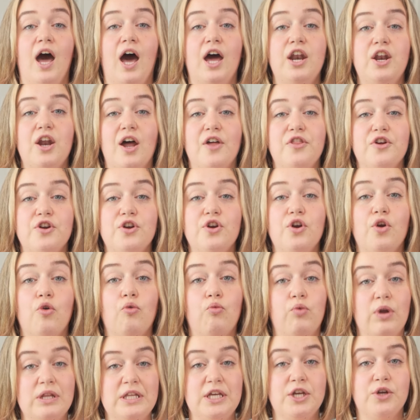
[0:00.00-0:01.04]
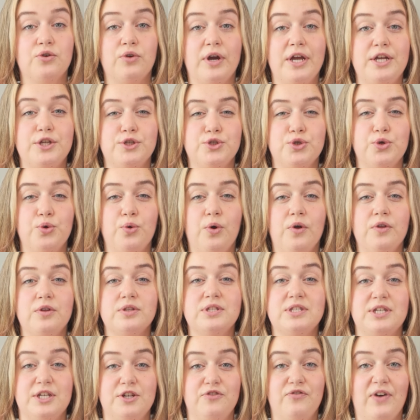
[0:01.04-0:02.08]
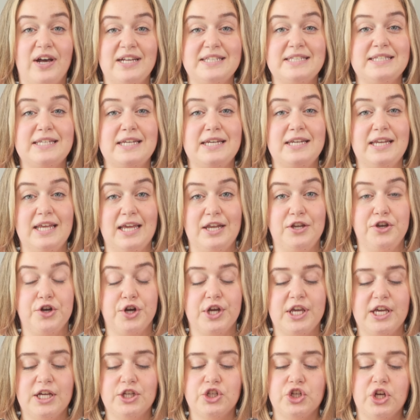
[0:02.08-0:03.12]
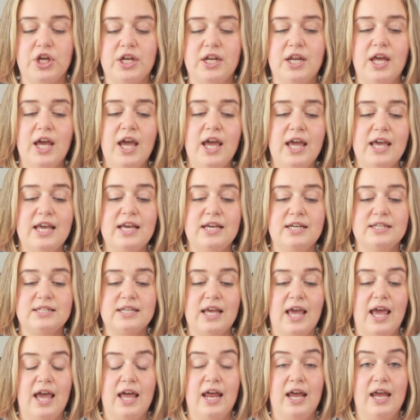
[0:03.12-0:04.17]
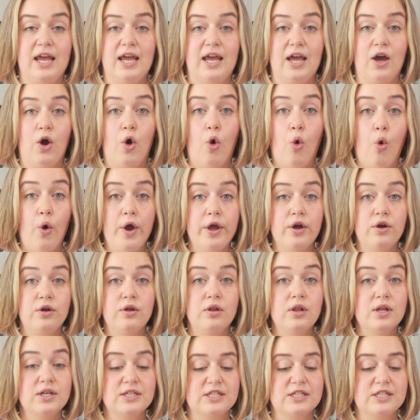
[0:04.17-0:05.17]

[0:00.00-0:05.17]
Another really great tool to invest in your kitchen is a oil